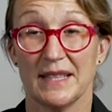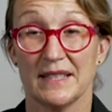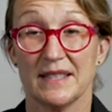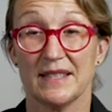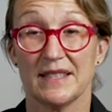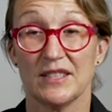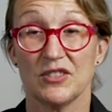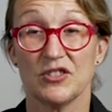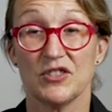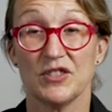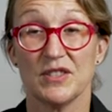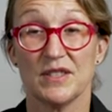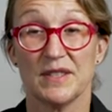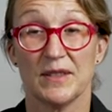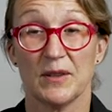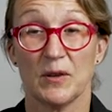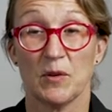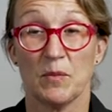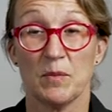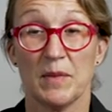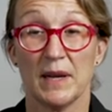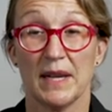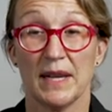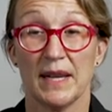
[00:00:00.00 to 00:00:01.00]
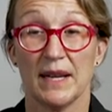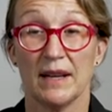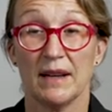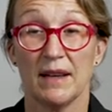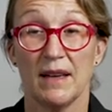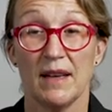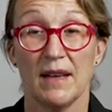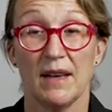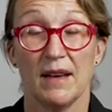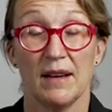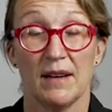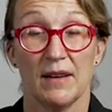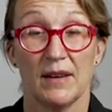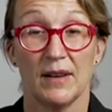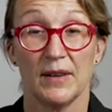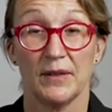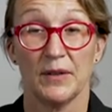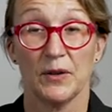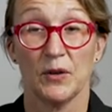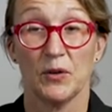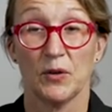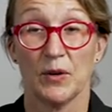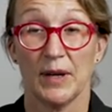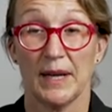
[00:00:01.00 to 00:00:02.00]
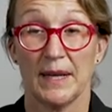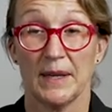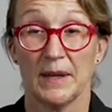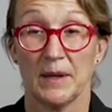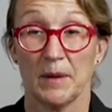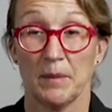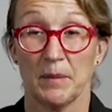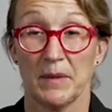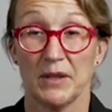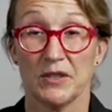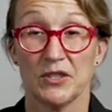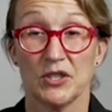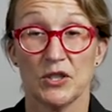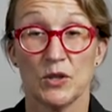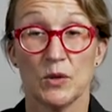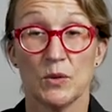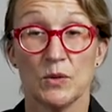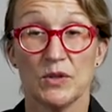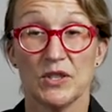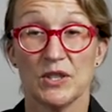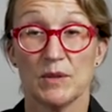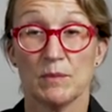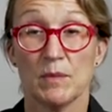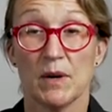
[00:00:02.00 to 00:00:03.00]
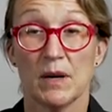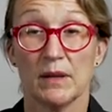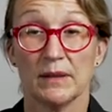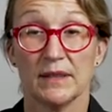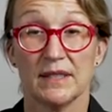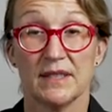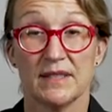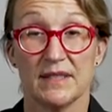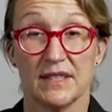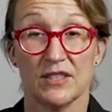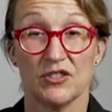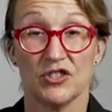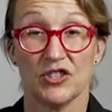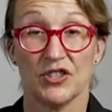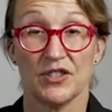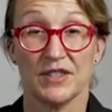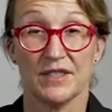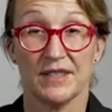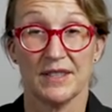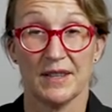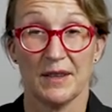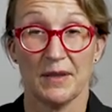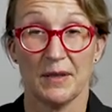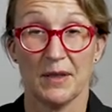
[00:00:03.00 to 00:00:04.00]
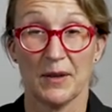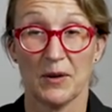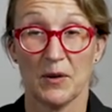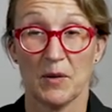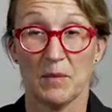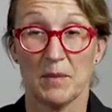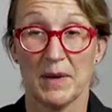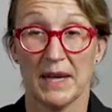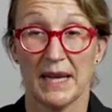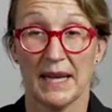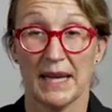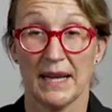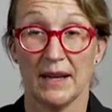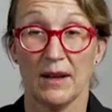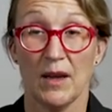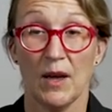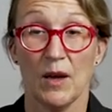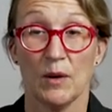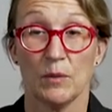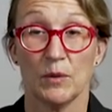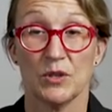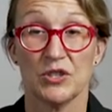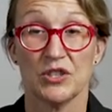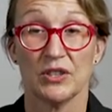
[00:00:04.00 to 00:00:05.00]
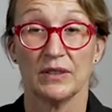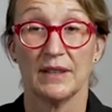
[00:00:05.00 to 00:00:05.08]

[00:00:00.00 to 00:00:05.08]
incisions that are made on the cranium. There's two small incisions that are made which